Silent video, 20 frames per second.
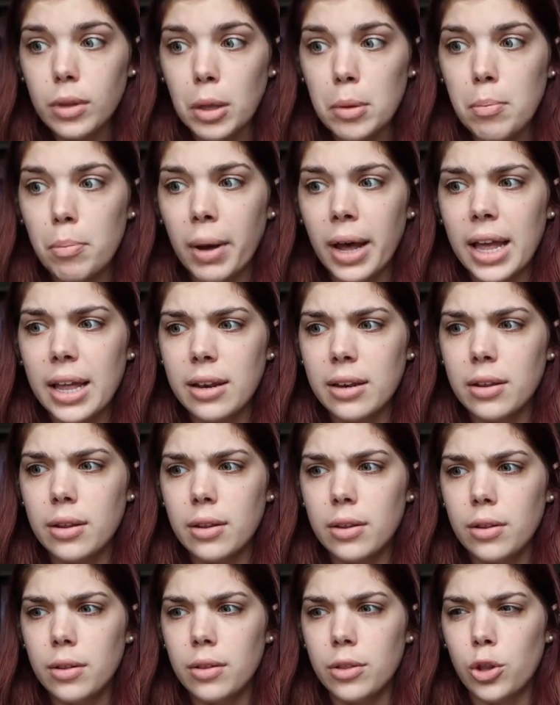But
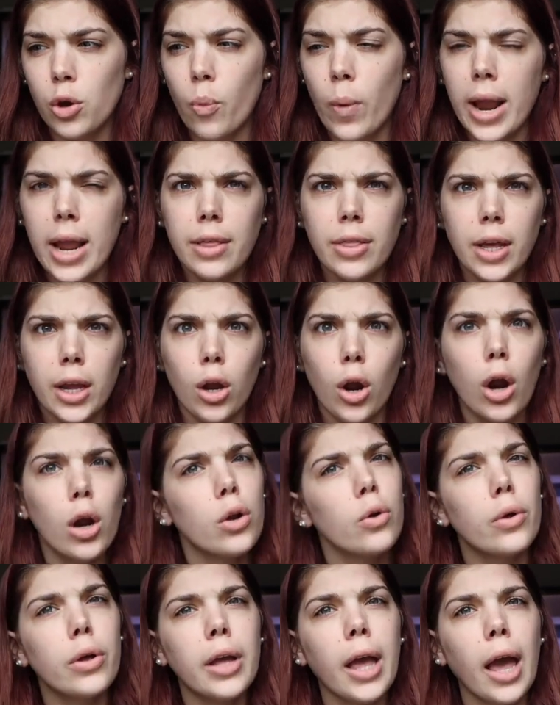the way that
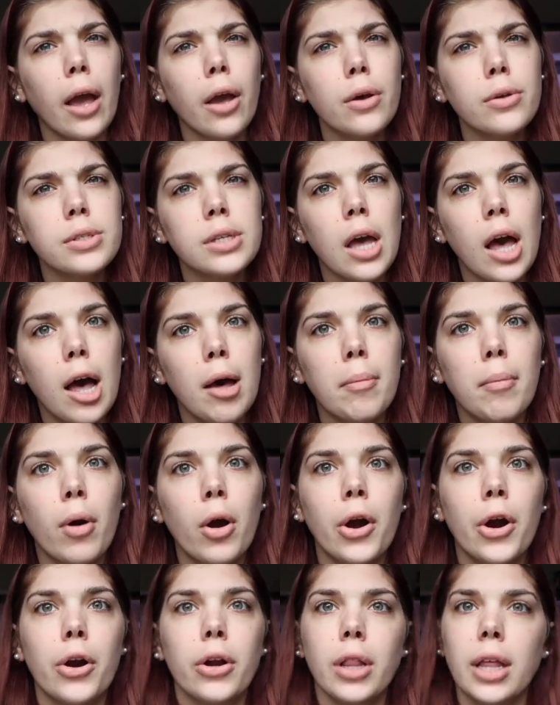gargoyle geckos
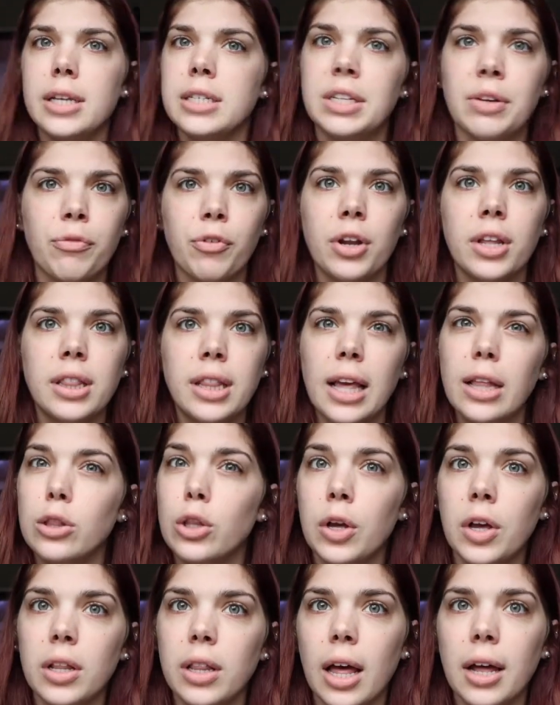come are a lot different. They
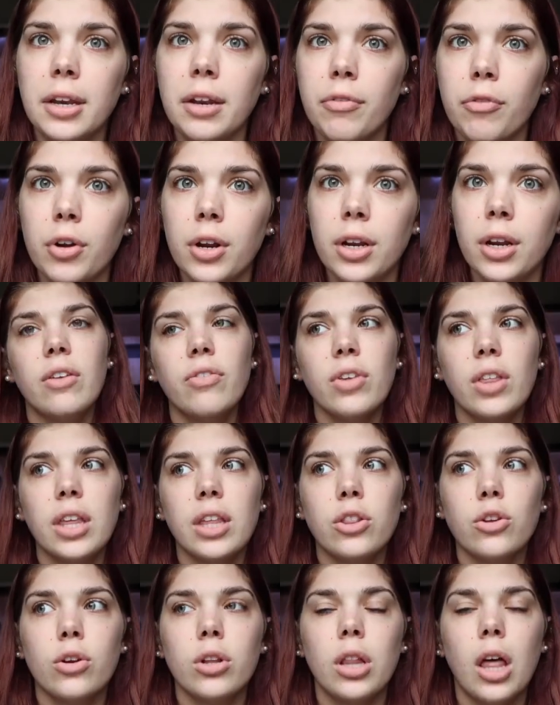look a lot different. I feel
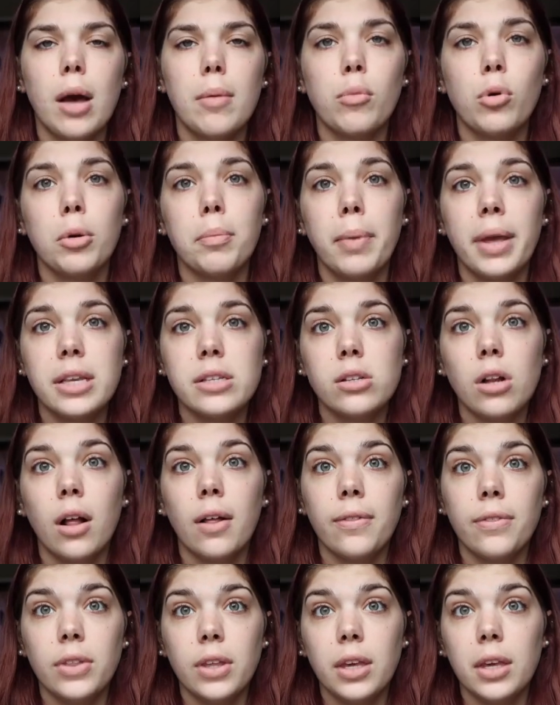like they're a lot more based
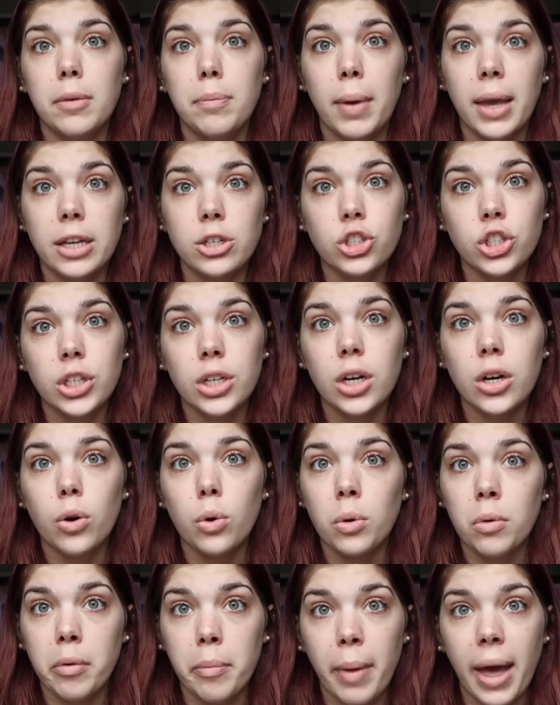on the Pangea
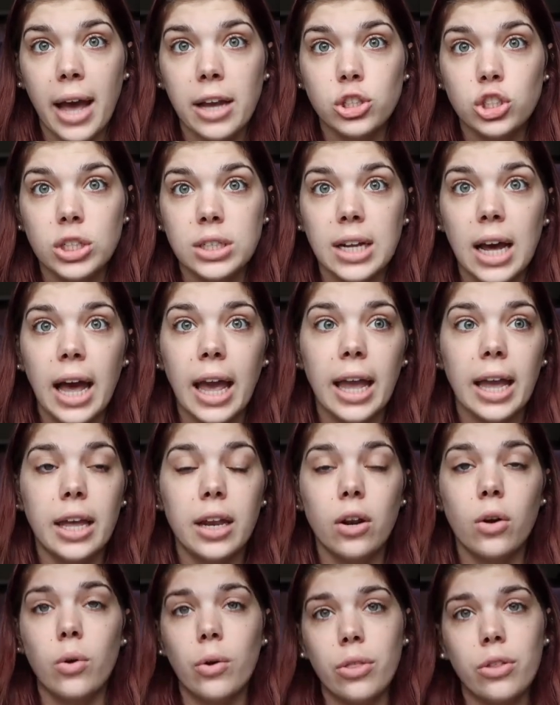or Repashy
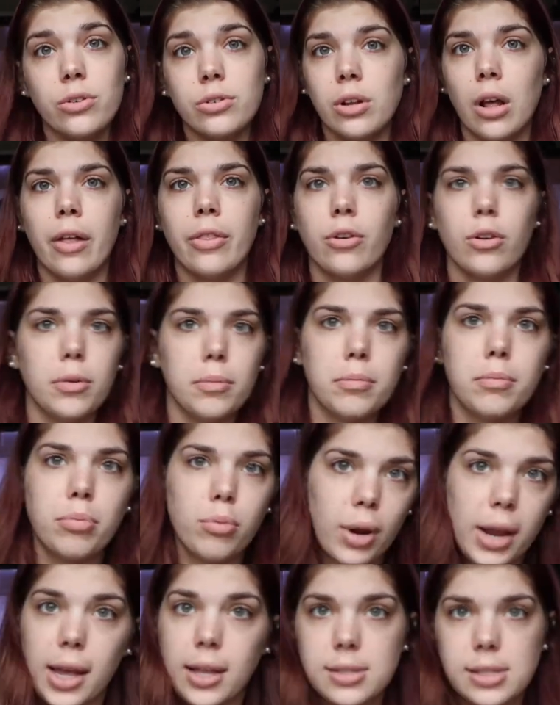diet, or there's other
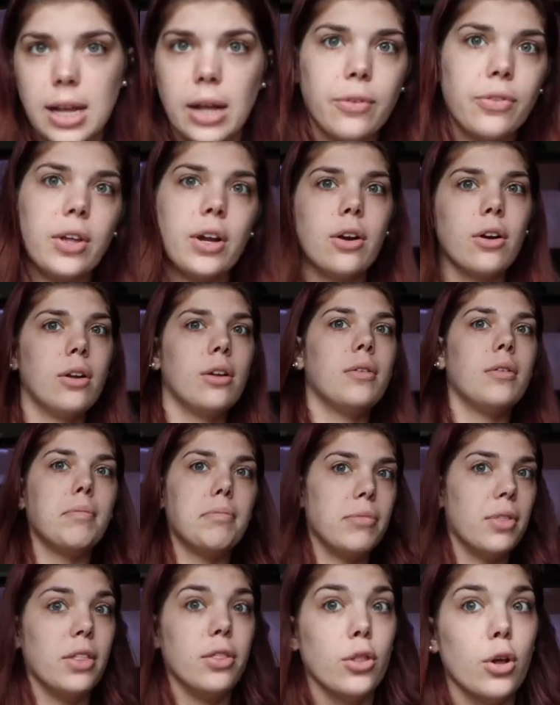brands out there
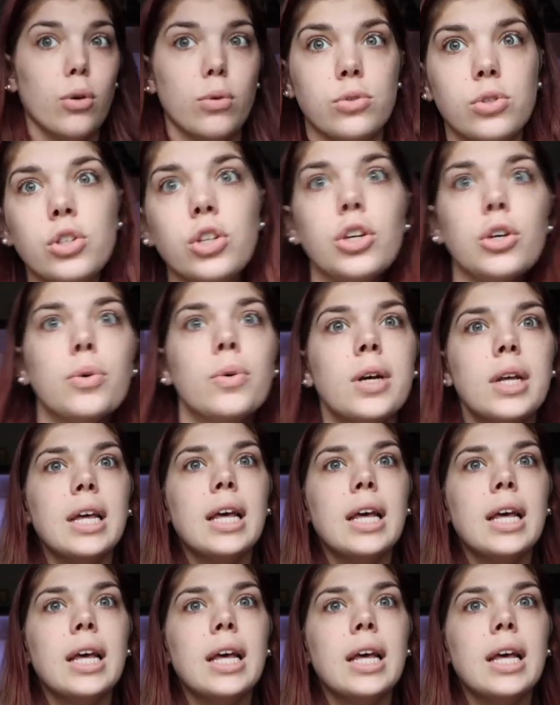than those two.